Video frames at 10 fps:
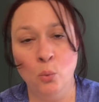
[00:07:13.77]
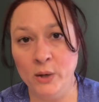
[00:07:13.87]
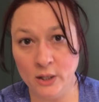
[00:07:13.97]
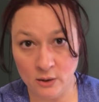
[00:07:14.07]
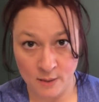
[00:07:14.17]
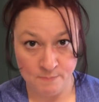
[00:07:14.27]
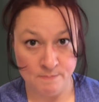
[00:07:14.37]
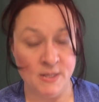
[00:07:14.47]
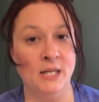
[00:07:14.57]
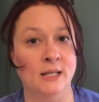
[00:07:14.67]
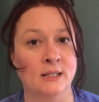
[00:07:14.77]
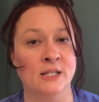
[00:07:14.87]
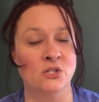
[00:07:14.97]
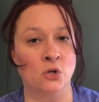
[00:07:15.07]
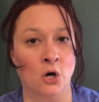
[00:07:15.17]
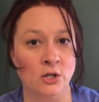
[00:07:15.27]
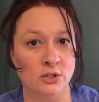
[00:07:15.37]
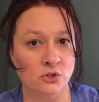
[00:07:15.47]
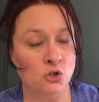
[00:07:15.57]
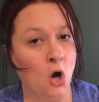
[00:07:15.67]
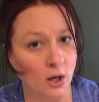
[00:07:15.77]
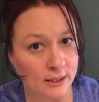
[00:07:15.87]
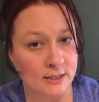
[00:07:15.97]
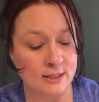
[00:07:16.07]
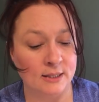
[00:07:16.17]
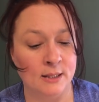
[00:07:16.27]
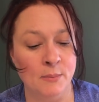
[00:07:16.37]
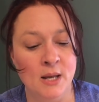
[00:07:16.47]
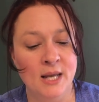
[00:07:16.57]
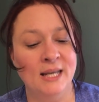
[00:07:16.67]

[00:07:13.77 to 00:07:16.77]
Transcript: we don't immediately start talking to him,